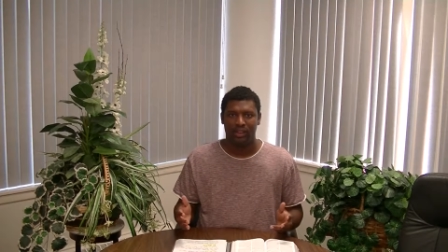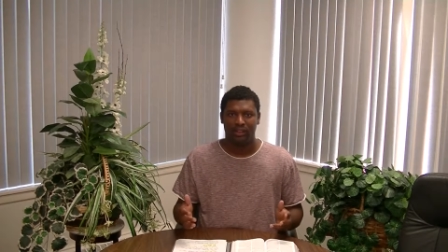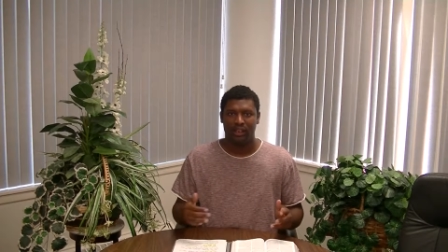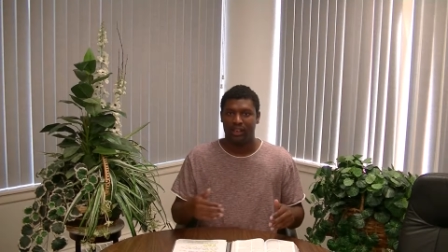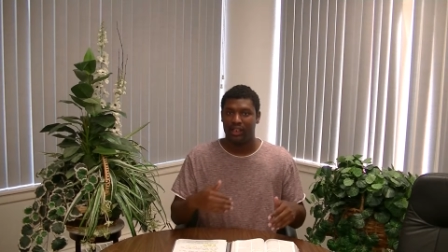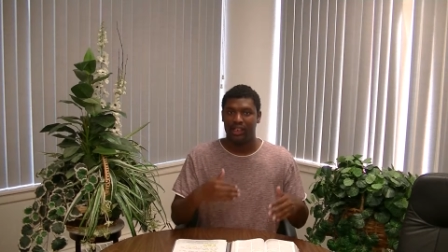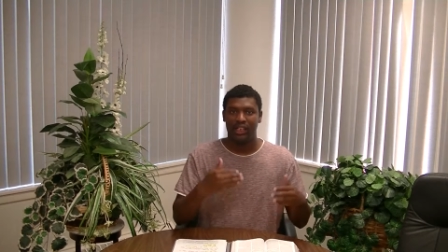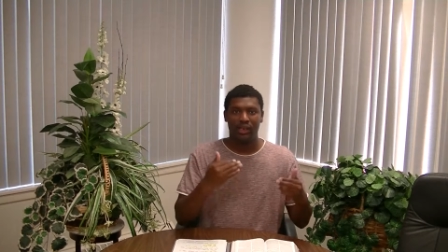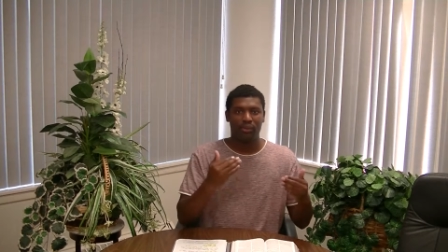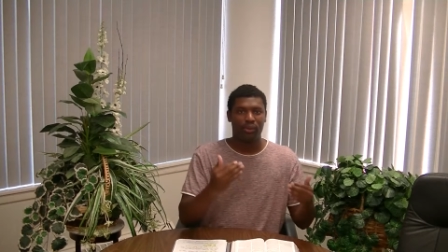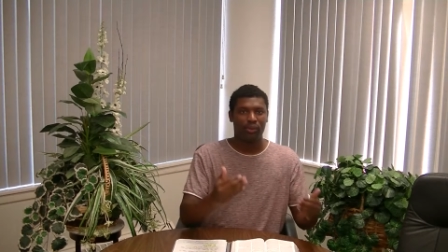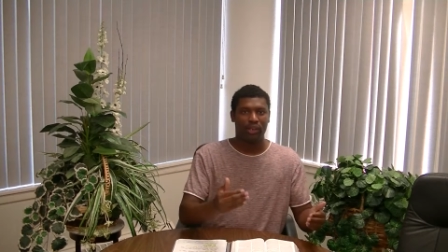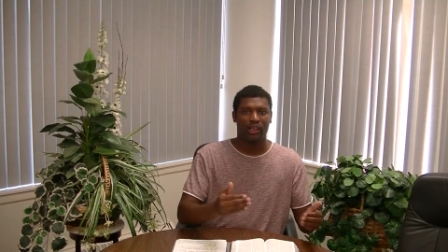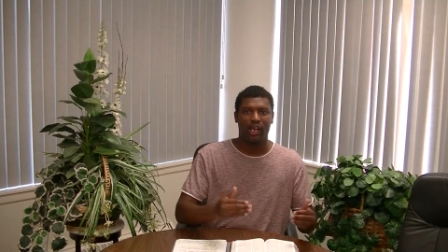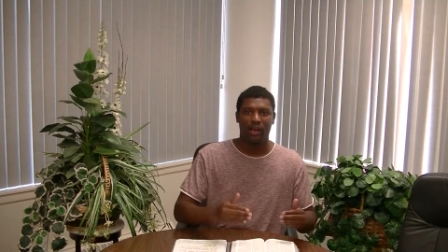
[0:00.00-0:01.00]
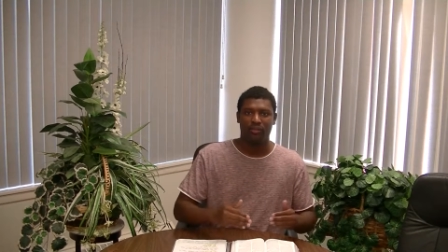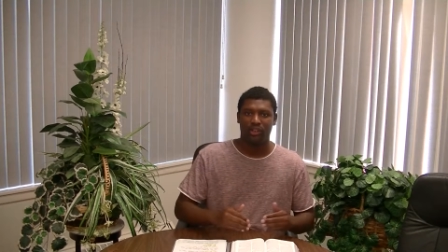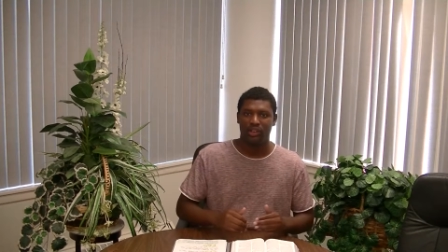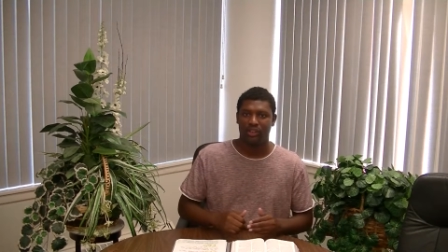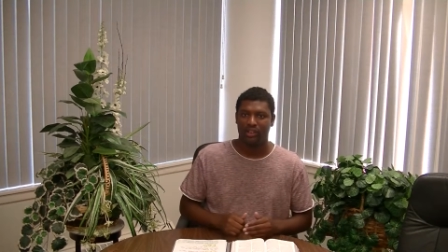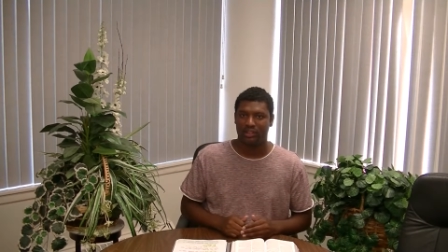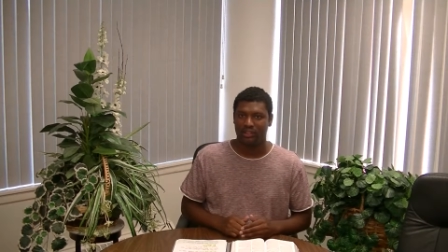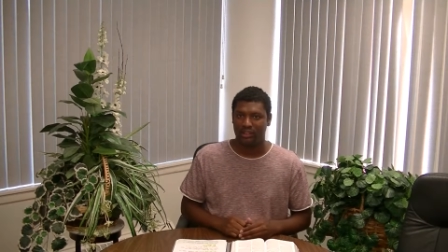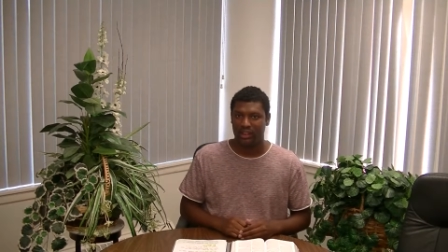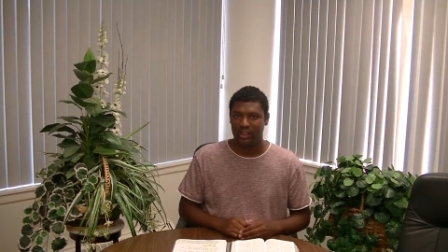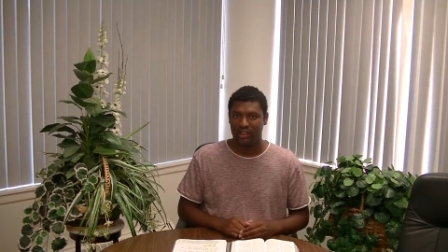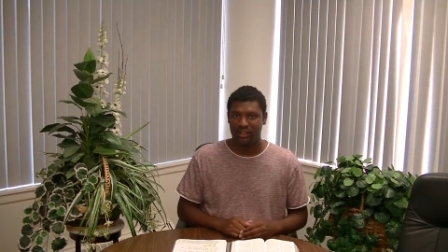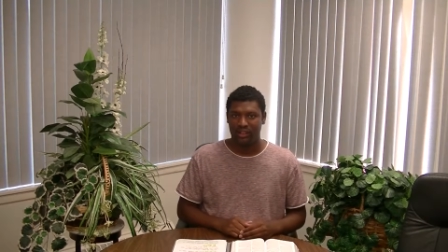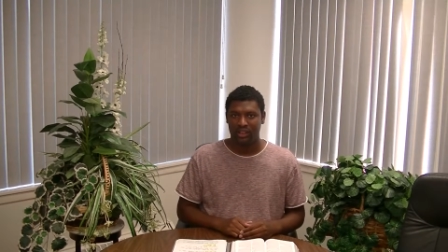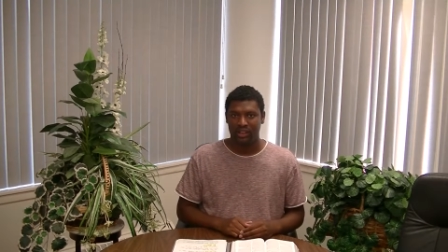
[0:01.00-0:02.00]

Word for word: Now the enemy will come to you and say,